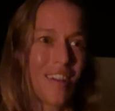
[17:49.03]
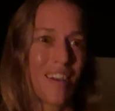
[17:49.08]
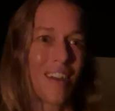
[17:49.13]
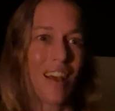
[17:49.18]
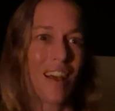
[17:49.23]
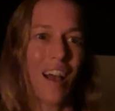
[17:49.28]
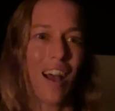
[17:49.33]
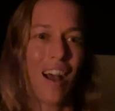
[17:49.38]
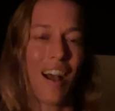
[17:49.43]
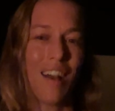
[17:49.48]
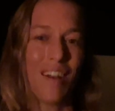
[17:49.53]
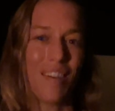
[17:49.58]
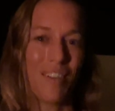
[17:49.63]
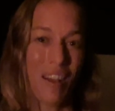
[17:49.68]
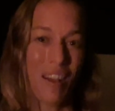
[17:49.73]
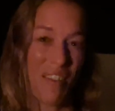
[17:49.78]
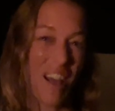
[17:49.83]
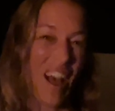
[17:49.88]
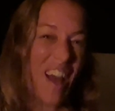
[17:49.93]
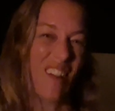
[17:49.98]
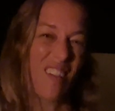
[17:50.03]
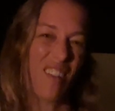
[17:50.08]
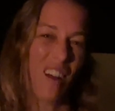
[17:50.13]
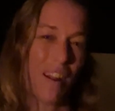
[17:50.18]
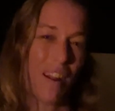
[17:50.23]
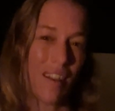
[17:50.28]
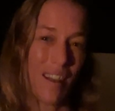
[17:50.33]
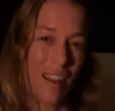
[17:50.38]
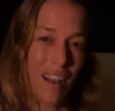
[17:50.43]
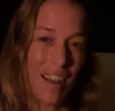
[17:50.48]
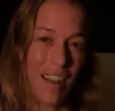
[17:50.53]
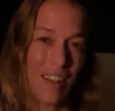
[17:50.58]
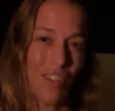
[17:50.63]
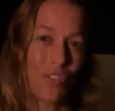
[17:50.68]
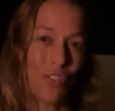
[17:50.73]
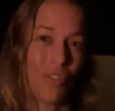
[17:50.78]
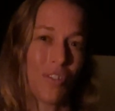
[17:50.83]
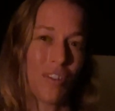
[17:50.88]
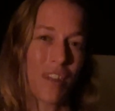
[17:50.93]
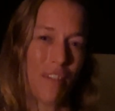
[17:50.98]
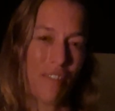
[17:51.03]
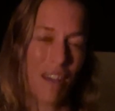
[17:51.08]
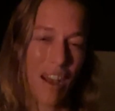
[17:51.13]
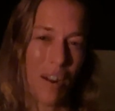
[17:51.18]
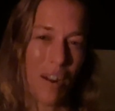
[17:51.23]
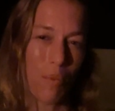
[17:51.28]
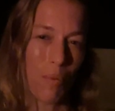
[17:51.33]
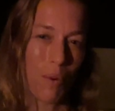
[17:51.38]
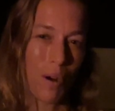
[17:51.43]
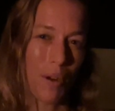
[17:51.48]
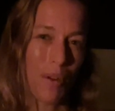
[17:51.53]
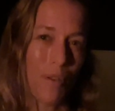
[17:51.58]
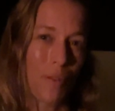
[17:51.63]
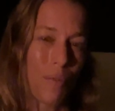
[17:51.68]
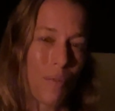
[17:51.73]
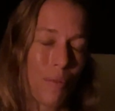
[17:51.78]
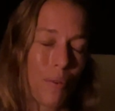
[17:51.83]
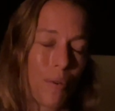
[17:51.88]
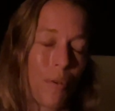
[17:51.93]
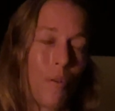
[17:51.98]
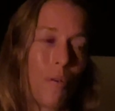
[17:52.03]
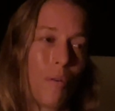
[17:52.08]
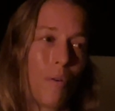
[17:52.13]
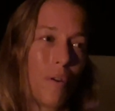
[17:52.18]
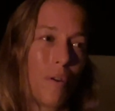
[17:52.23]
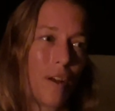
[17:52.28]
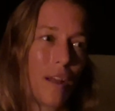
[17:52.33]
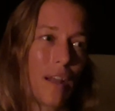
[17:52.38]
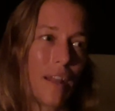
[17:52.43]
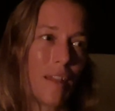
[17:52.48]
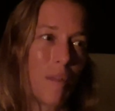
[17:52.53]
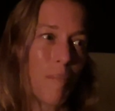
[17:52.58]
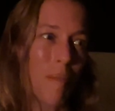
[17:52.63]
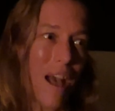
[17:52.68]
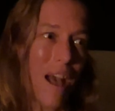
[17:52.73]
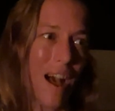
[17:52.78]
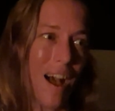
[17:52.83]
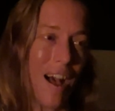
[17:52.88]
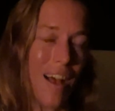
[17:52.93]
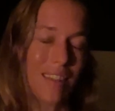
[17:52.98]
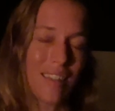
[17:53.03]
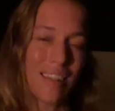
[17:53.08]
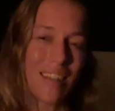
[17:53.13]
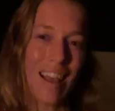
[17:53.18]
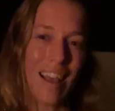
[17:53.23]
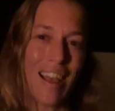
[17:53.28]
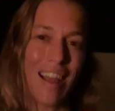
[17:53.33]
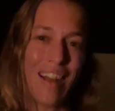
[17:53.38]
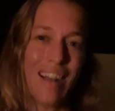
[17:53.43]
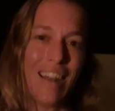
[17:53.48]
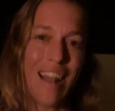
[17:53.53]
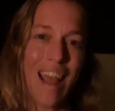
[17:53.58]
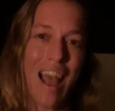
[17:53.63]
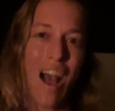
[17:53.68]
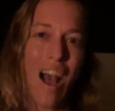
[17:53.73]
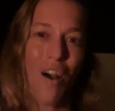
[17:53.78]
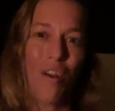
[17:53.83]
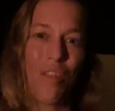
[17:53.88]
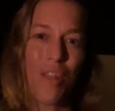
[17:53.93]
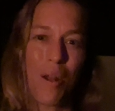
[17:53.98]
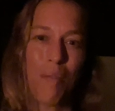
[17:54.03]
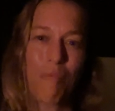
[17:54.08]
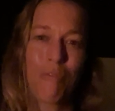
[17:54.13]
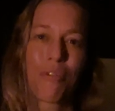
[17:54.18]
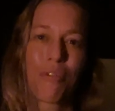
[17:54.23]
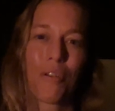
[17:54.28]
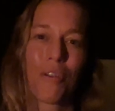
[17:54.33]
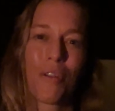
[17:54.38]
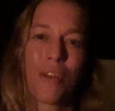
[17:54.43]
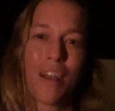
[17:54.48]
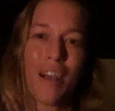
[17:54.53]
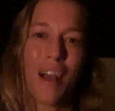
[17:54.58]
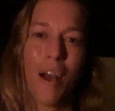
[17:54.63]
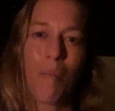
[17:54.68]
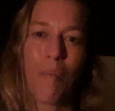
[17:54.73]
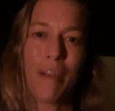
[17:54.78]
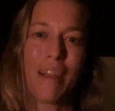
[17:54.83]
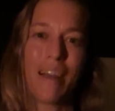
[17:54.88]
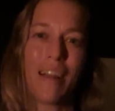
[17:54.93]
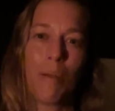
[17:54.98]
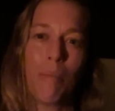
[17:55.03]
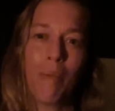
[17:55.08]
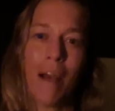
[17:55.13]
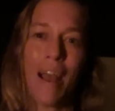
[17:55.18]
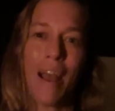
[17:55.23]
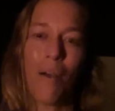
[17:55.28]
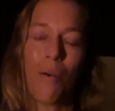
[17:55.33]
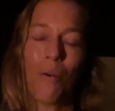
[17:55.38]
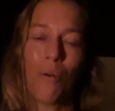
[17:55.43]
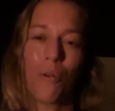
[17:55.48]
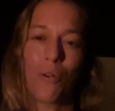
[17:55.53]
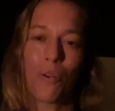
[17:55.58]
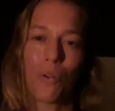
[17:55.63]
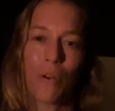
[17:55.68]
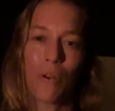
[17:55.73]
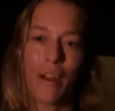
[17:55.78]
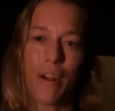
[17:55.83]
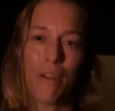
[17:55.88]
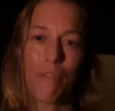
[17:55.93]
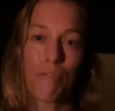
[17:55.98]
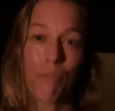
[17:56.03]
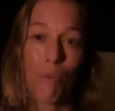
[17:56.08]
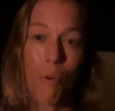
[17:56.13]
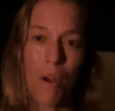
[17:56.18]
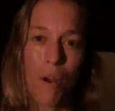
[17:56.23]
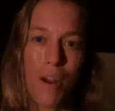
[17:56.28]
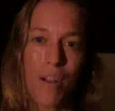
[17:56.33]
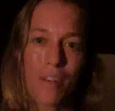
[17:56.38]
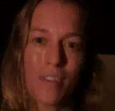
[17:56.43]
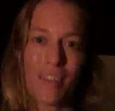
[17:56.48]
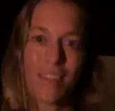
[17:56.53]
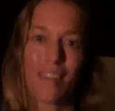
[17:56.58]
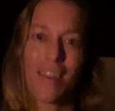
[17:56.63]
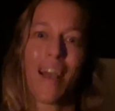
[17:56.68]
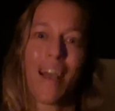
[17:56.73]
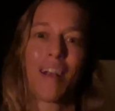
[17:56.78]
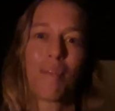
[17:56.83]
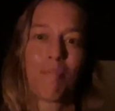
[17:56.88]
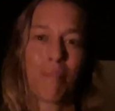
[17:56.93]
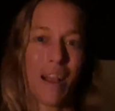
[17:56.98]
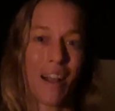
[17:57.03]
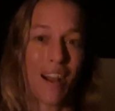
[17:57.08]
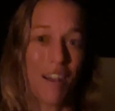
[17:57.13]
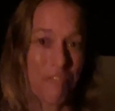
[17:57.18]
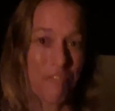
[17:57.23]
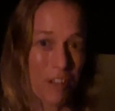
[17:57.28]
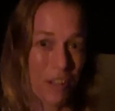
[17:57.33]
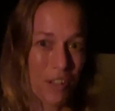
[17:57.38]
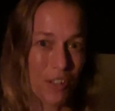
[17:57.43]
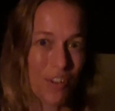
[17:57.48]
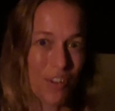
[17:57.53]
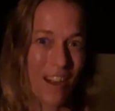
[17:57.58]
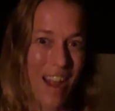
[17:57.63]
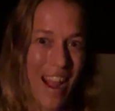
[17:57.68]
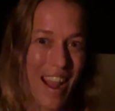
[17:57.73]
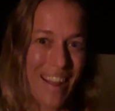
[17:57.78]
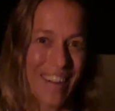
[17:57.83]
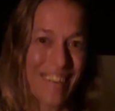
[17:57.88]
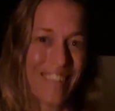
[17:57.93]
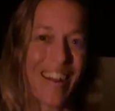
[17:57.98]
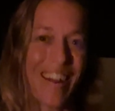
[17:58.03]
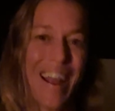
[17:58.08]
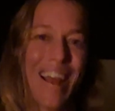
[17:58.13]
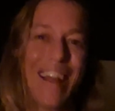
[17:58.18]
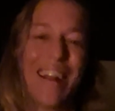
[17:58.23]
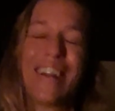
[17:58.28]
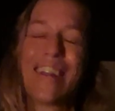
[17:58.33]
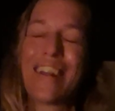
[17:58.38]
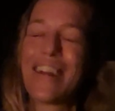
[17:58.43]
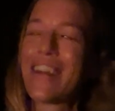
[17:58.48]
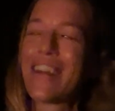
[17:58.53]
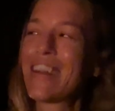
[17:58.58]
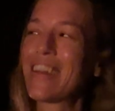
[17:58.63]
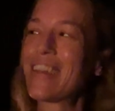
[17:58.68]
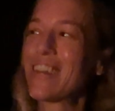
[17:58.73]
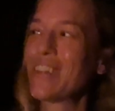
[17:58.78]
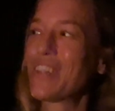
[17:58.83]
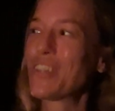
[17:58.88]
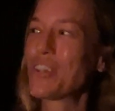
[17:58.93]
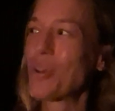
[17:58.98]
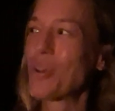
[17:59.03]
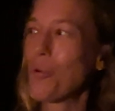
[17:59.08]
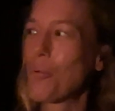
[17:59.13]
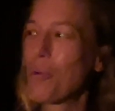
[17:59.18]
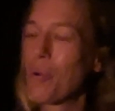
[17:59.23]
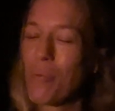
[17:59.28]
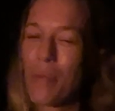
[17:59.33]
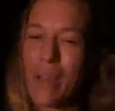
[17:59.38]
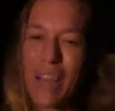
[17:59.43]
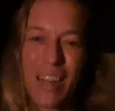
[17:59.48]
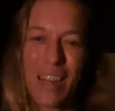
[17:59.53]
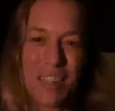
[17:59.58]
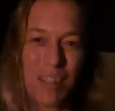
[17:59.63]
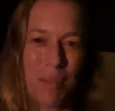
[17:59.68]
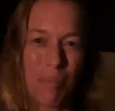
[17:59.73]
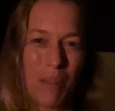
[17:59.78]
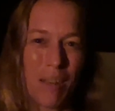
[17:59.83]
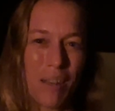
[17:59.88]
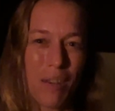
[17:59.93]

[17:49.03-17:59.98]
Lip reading: I've had a lot of gut issues that I've had to work through in the past, and now that I'm fully coming into my own creative force, it's like my gut feels great, right? So when we get to be